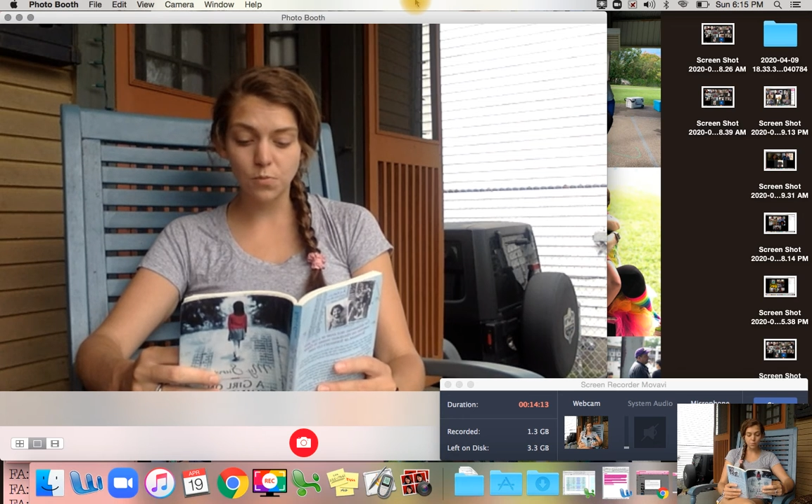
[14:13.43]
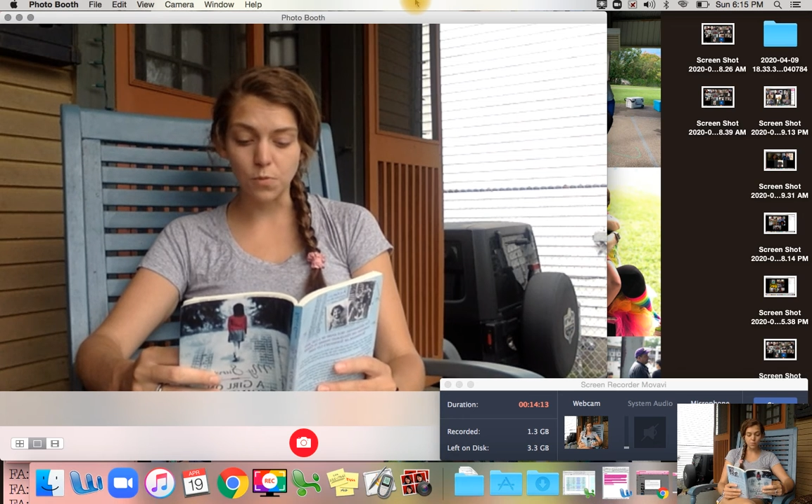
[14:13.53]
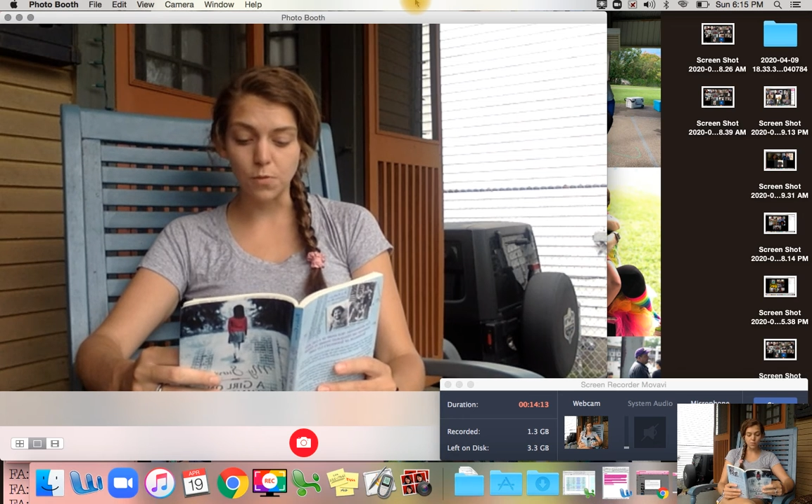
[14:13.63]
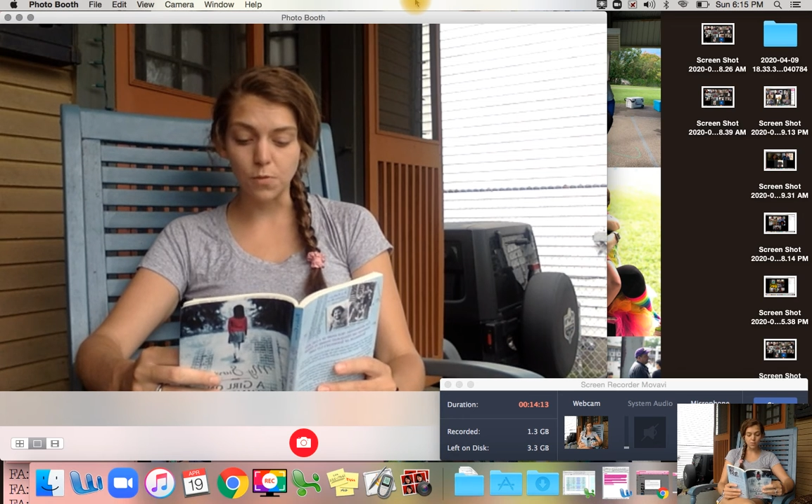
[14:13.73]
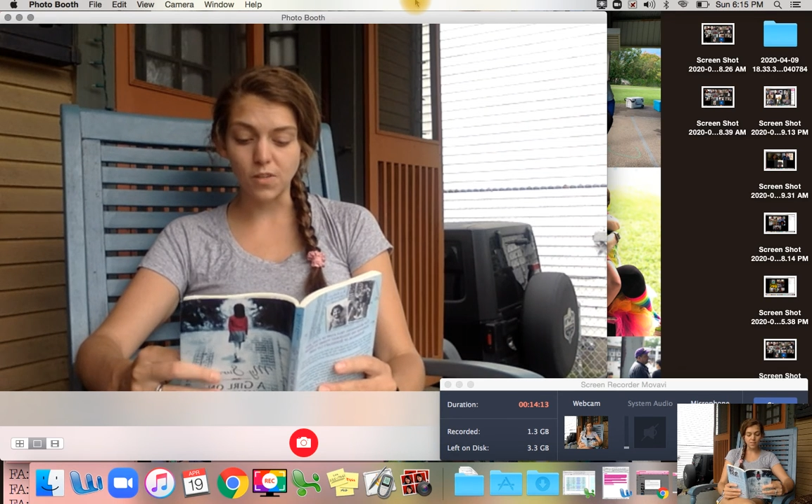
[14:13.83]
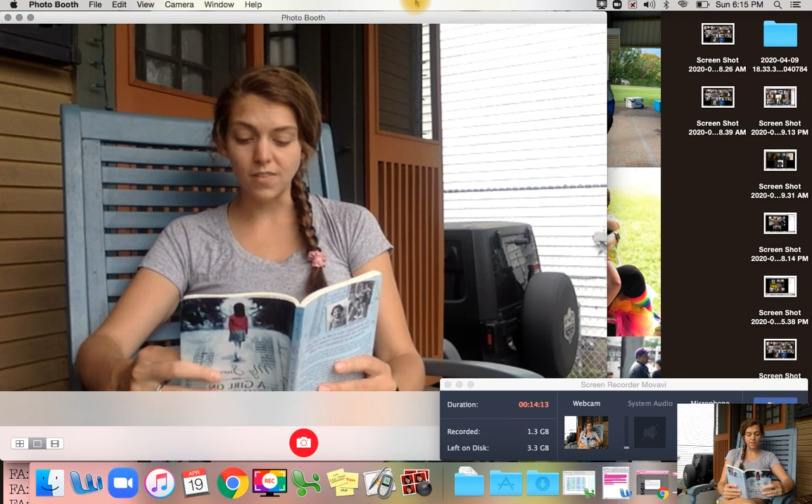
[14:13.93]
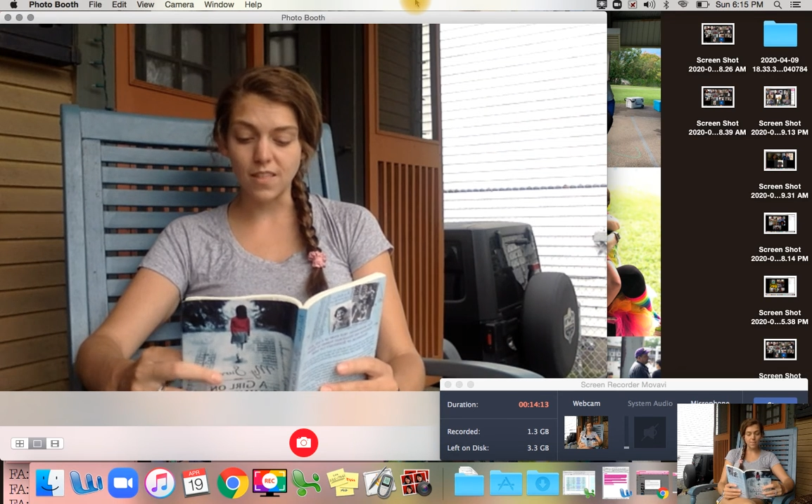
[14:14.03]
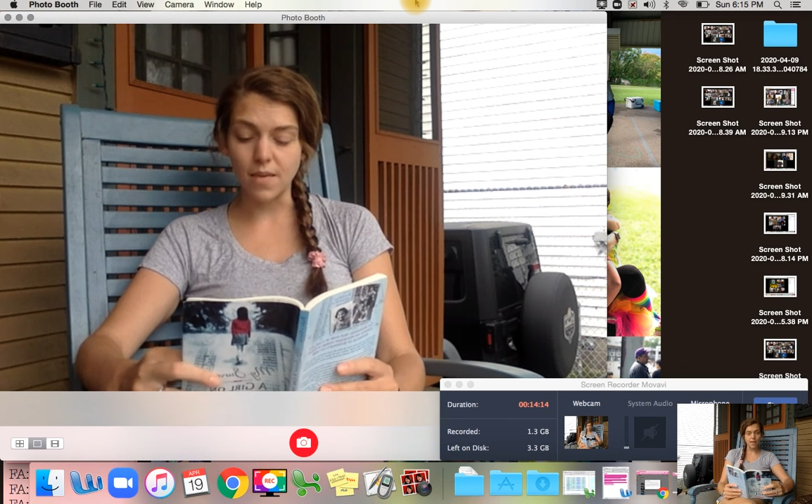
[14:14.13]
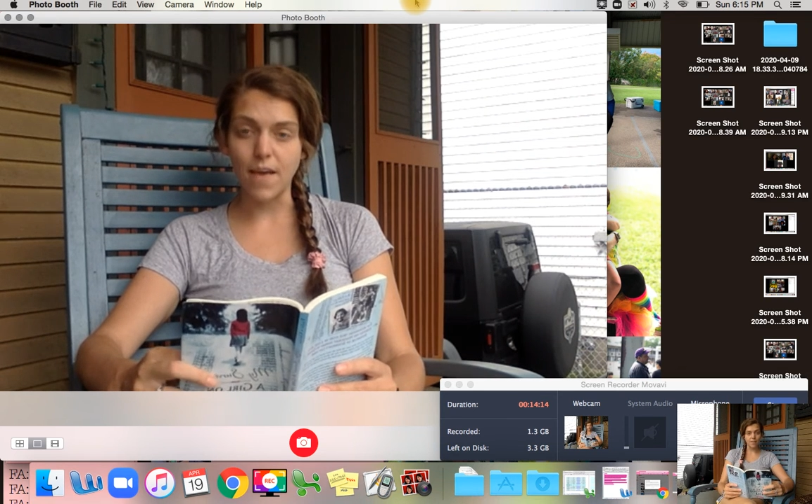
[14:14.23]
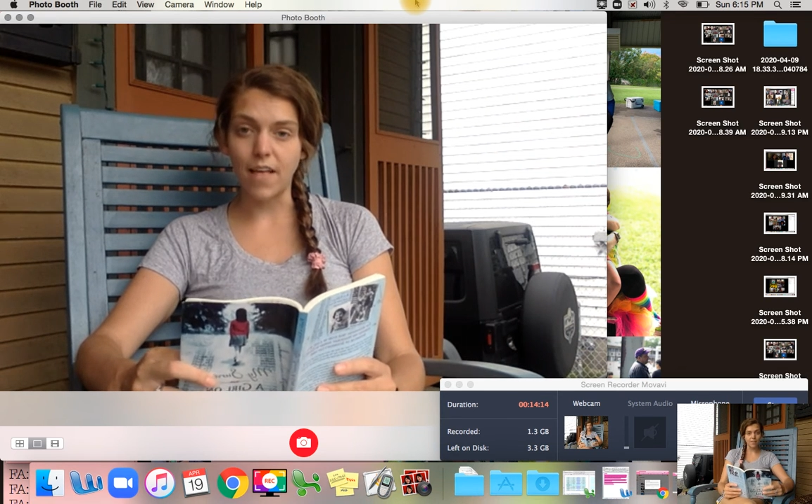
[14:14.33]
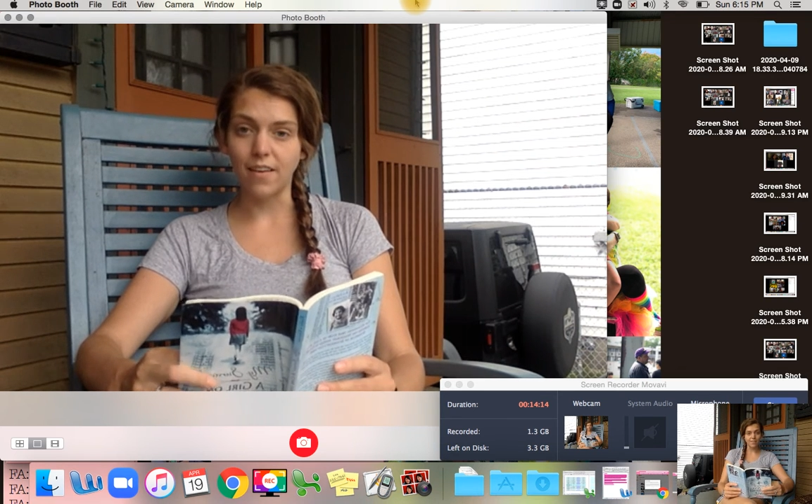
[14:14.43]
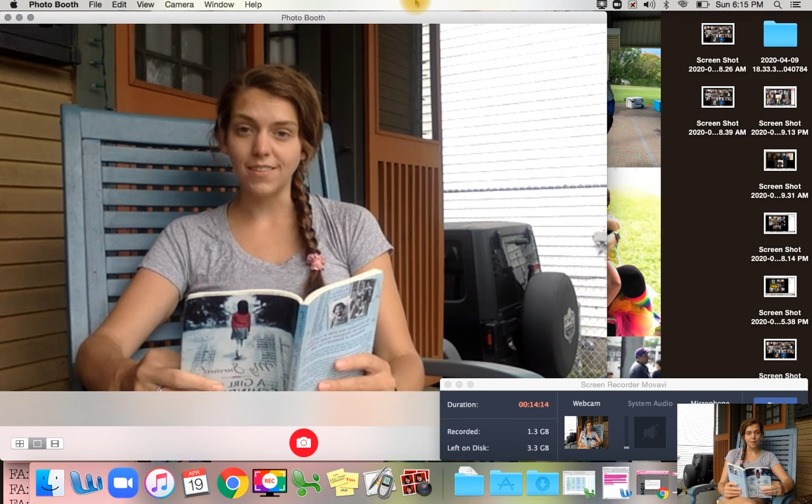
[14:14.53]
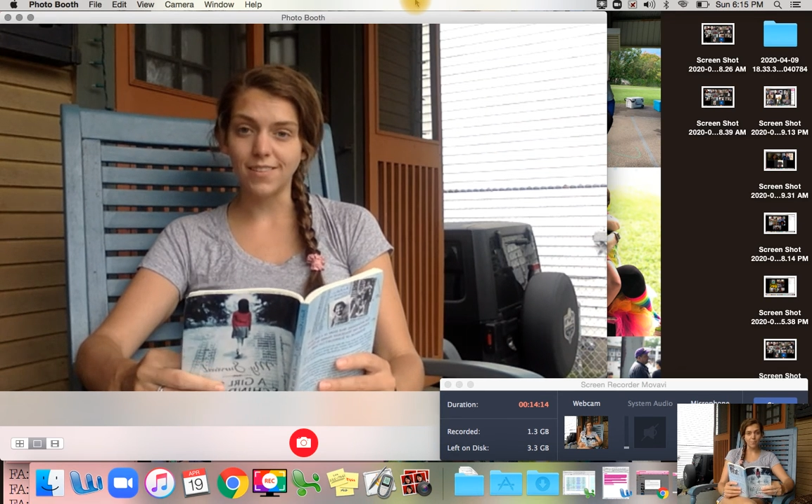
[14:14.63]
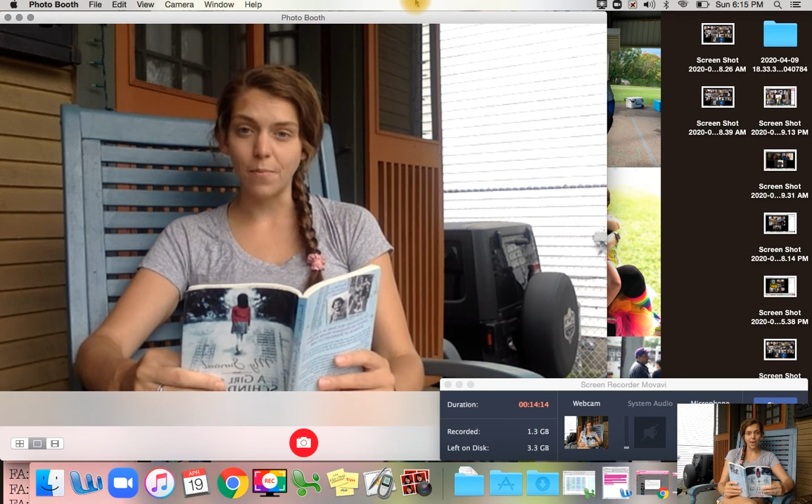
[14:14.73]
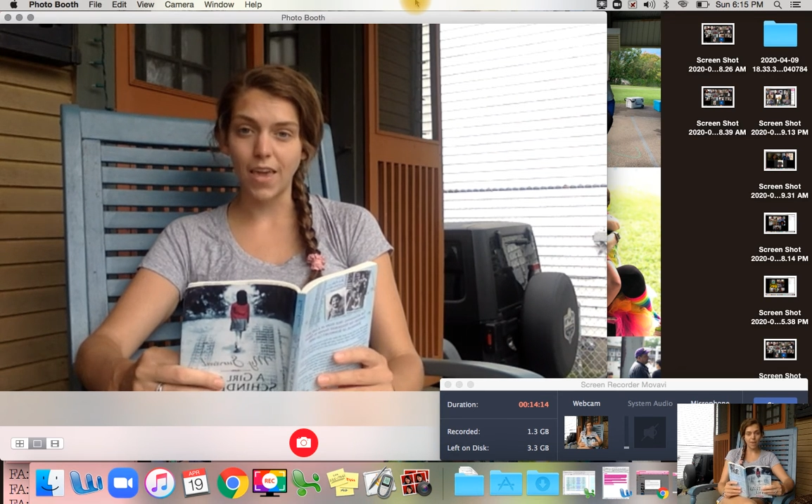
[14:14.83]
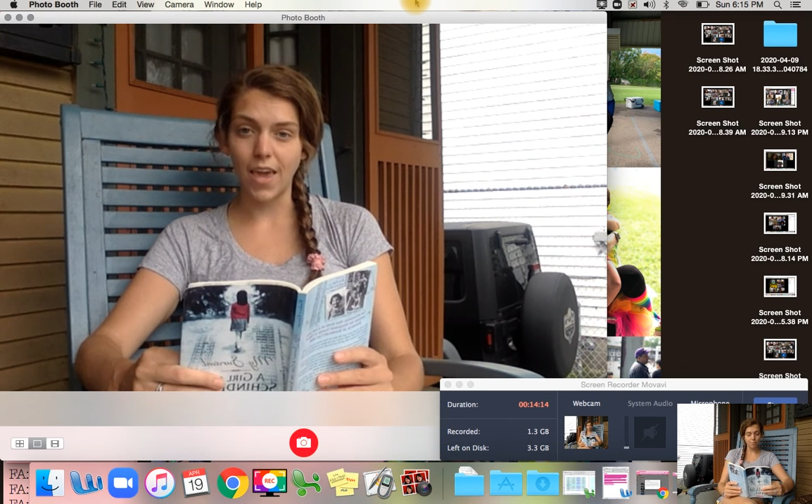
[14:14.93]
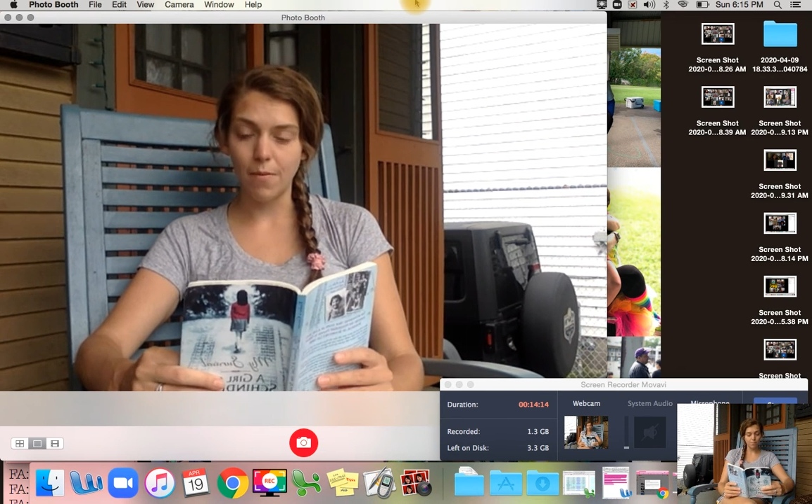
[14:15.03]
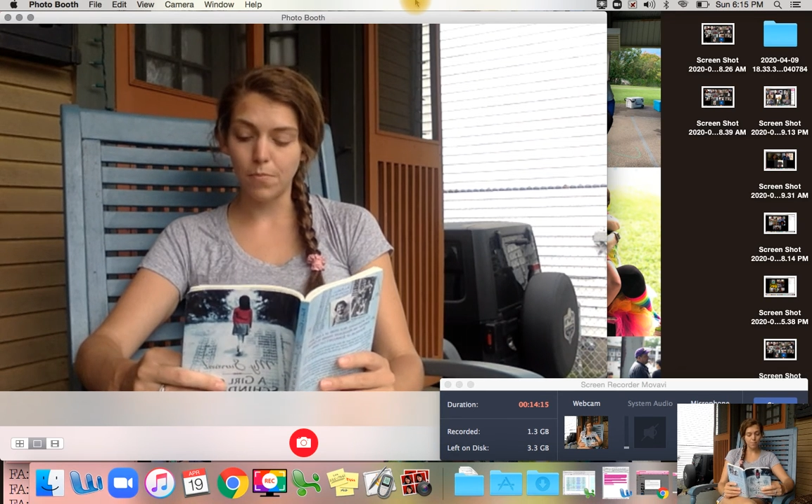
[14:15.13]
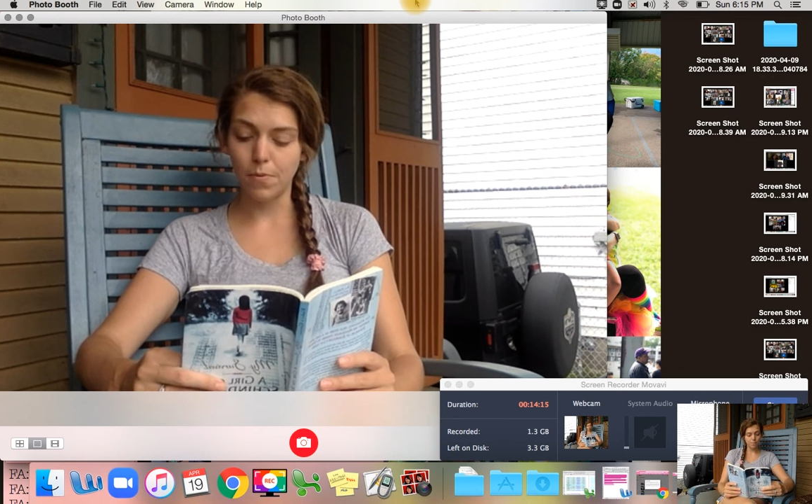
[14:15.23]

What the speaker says: we moved into the Amalia subcamp.